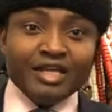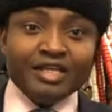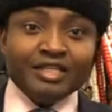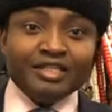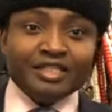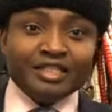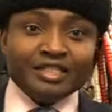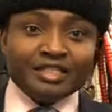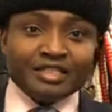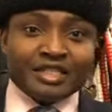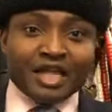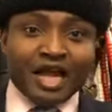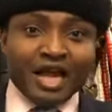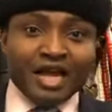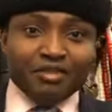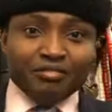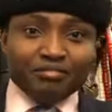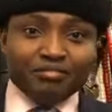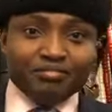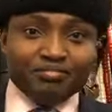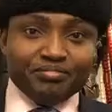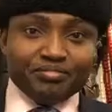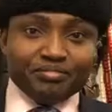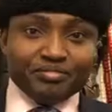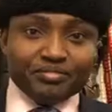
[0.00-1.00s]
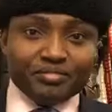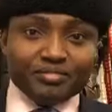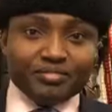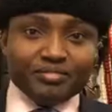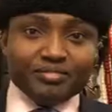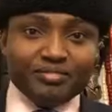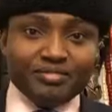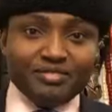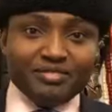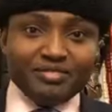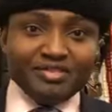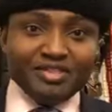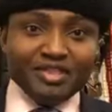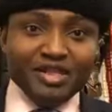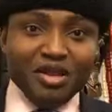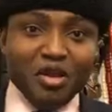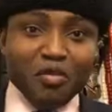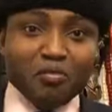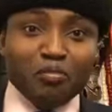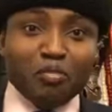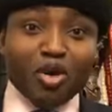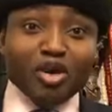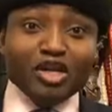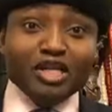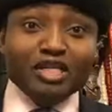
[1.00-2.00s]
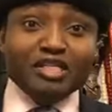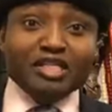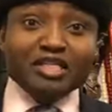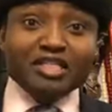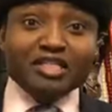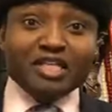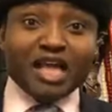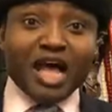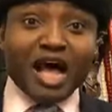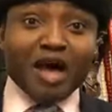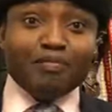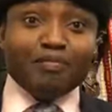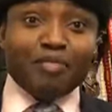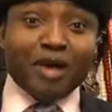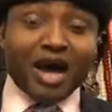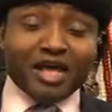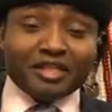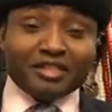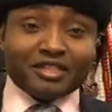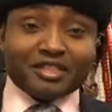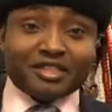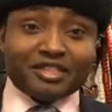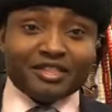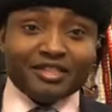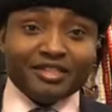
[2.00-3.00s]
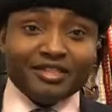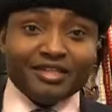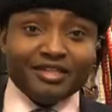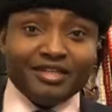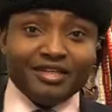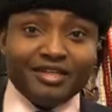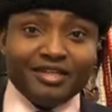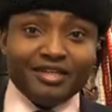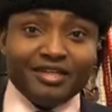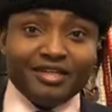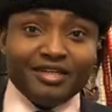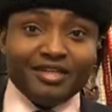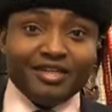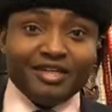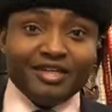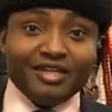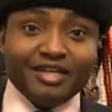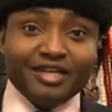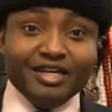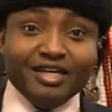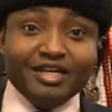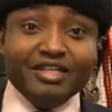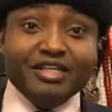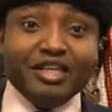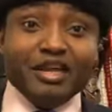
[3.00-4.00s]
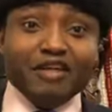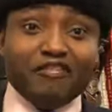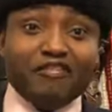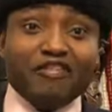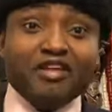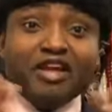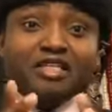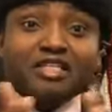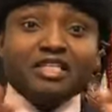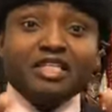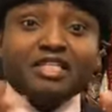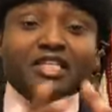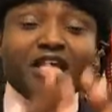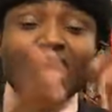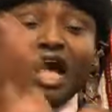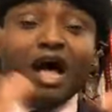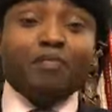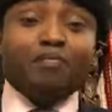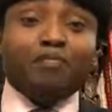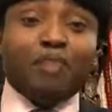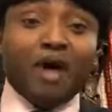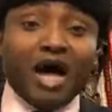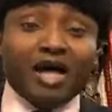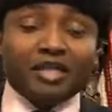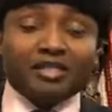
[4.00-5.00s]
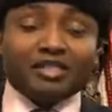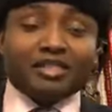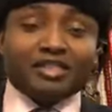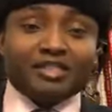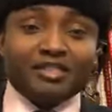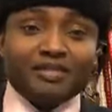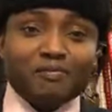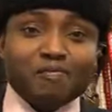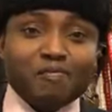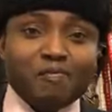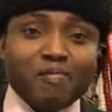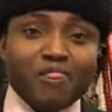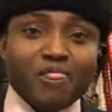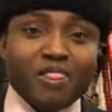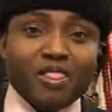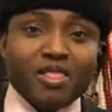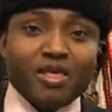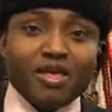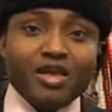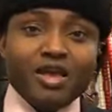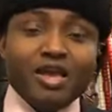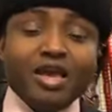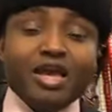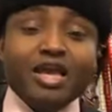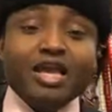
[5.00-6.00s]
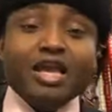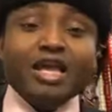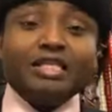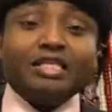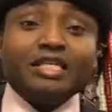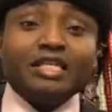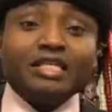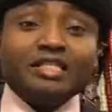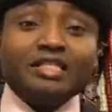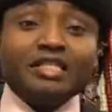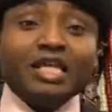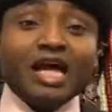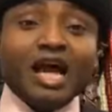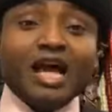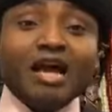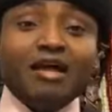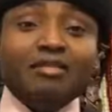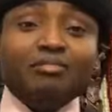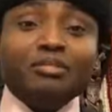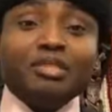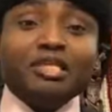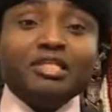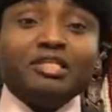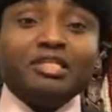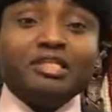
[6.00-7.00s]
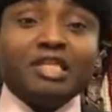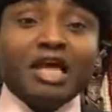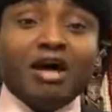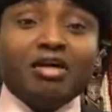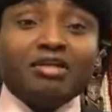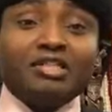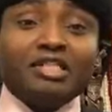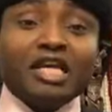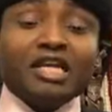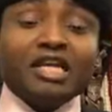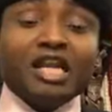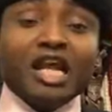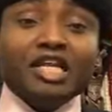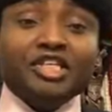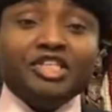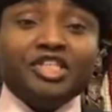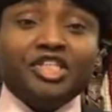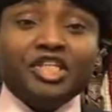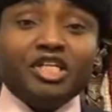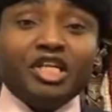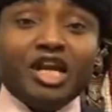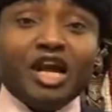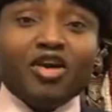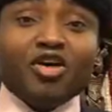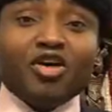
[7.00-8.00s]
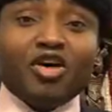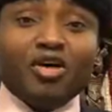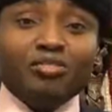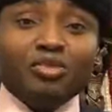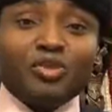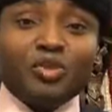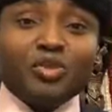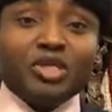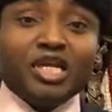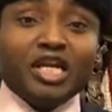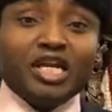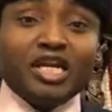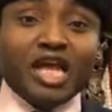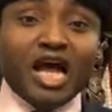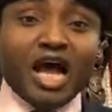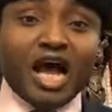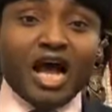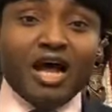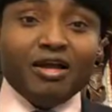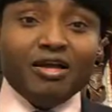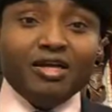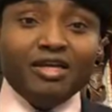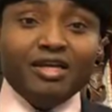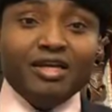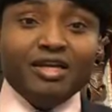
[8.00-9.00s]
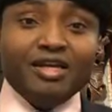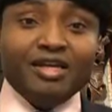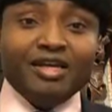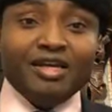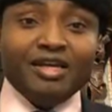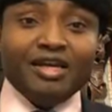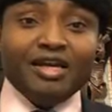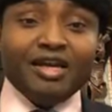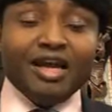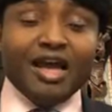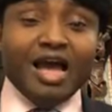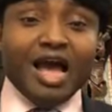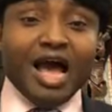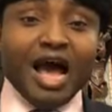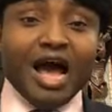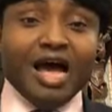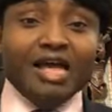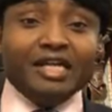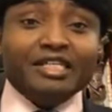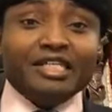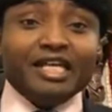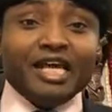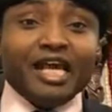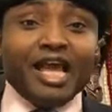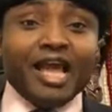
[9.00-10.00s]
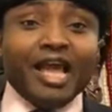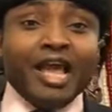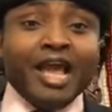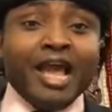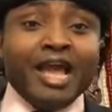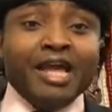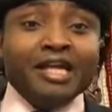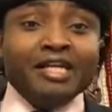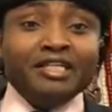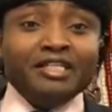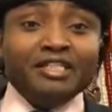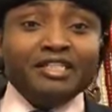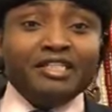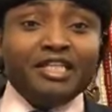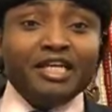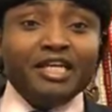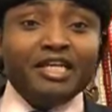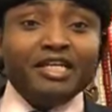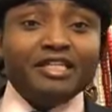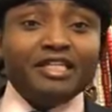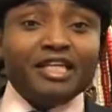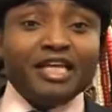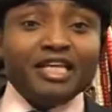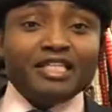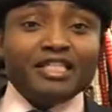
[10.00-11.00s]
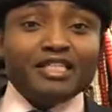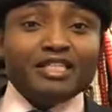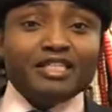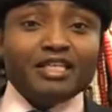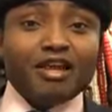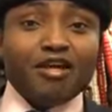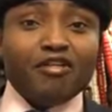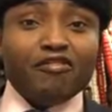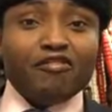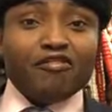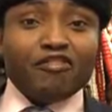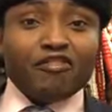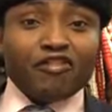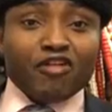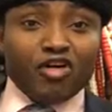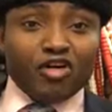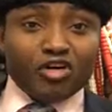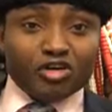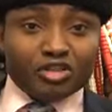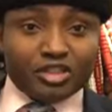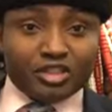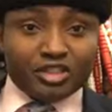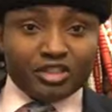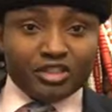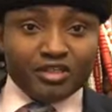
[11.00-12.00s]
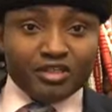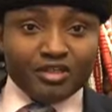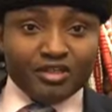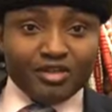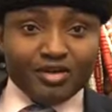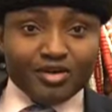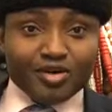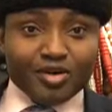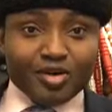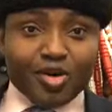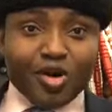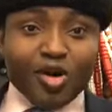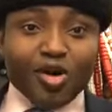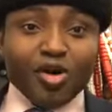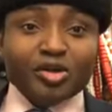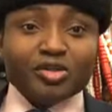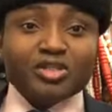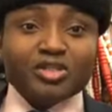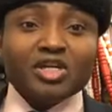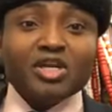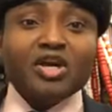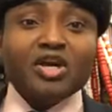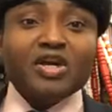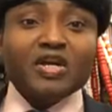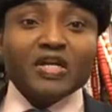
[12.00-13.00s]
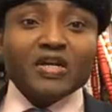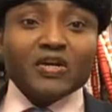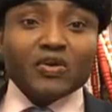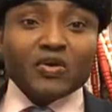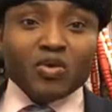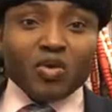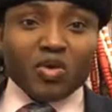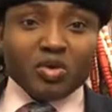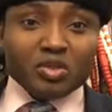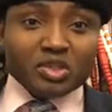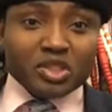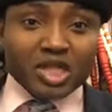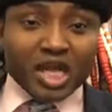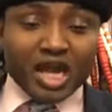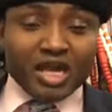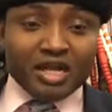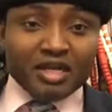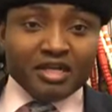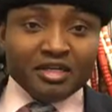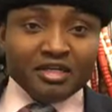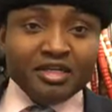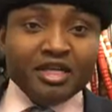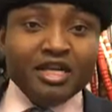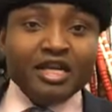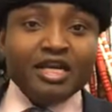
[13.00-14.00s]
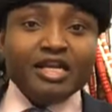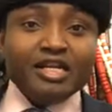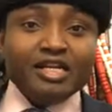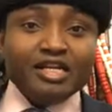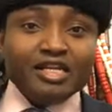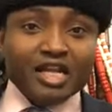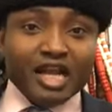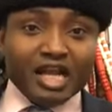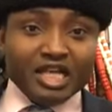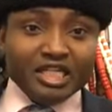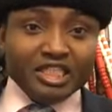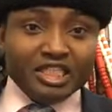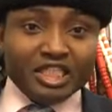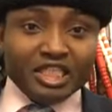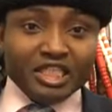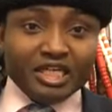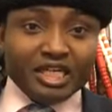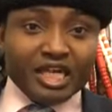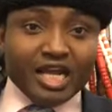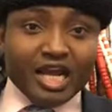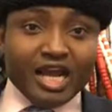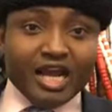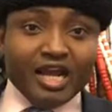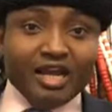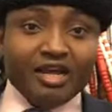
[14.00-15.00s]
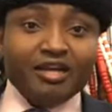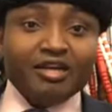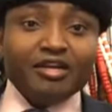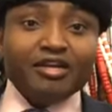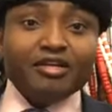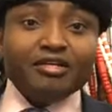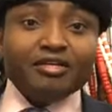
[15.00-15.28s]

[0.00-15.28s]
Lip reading: It is time. Politics apart. Differences apart. It is time the Southern Nigeria come together and end this fraud called Northern Nigeria